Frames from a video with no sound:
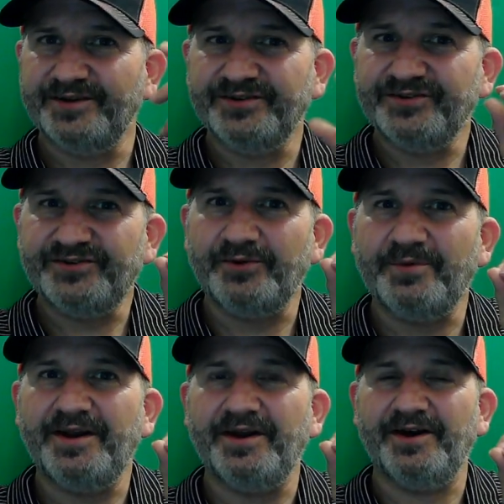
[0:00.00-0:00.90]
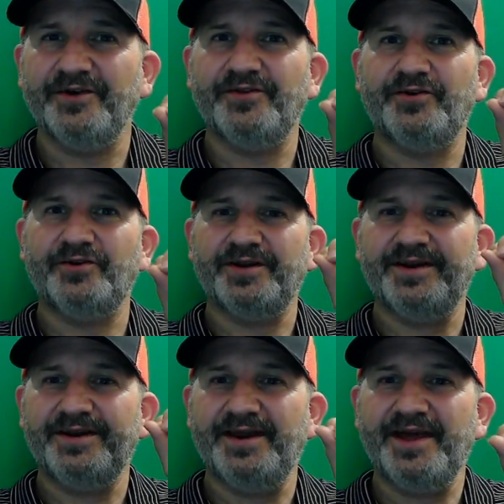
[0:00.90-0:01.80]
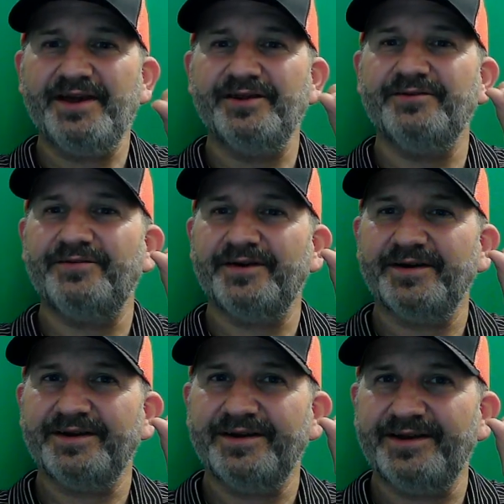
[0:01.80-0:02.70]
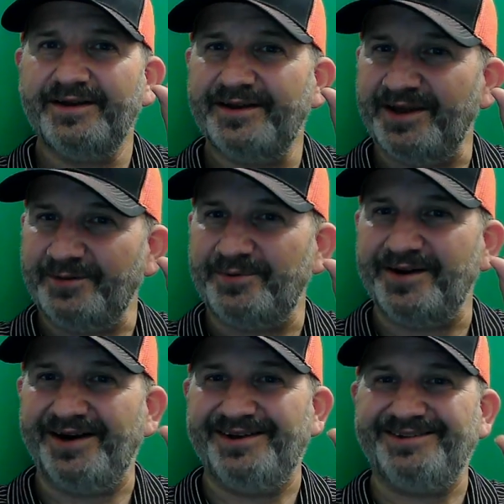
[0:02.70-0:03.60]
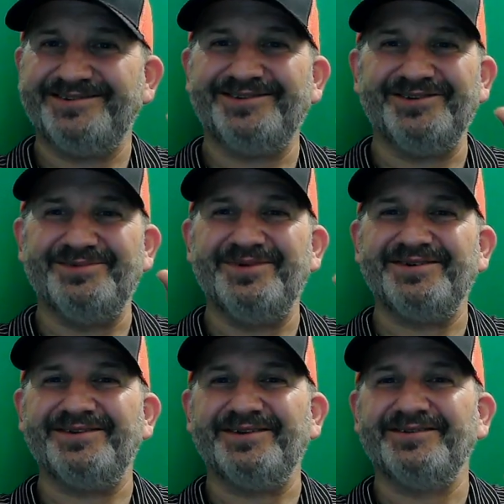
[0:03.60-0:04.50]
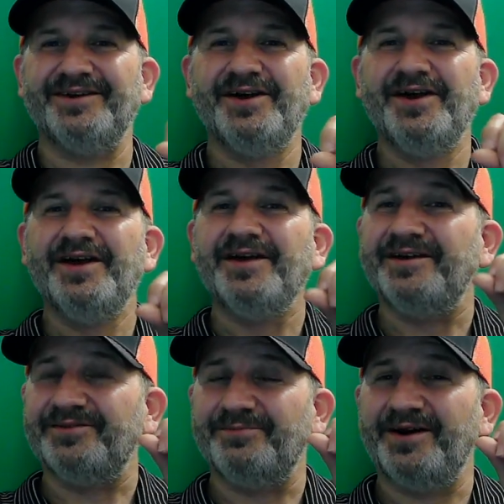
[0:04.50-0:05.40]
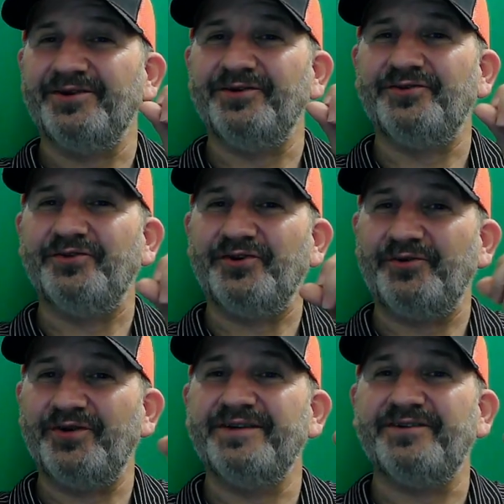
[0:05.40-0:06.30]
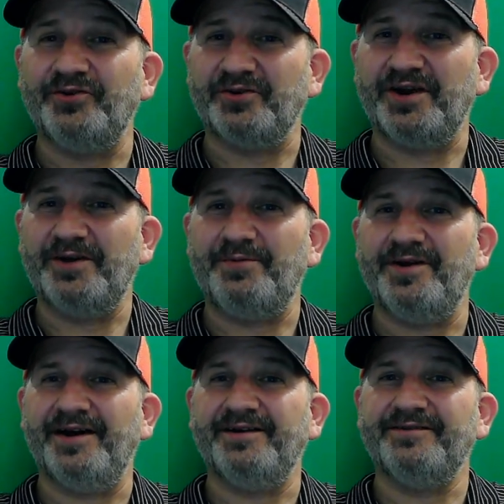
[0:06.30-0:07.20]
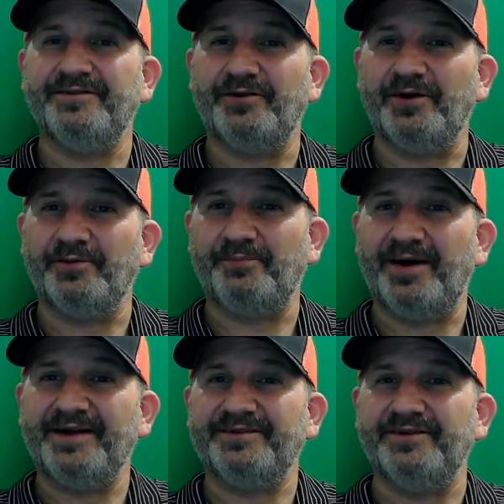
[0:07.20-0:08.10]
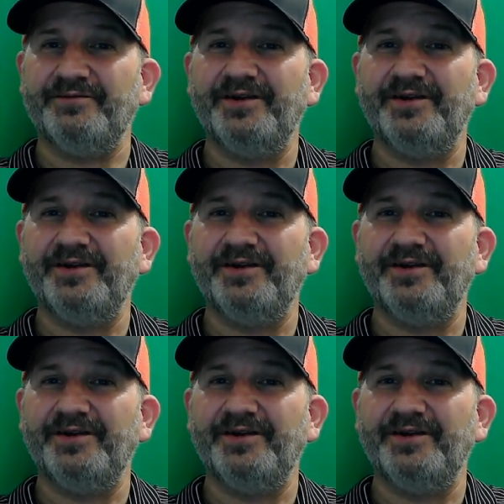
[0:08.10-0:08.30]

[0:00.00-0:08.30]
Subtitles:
so many other negative KPIs to your business. It's my goal to increase your KPIs that are all positive.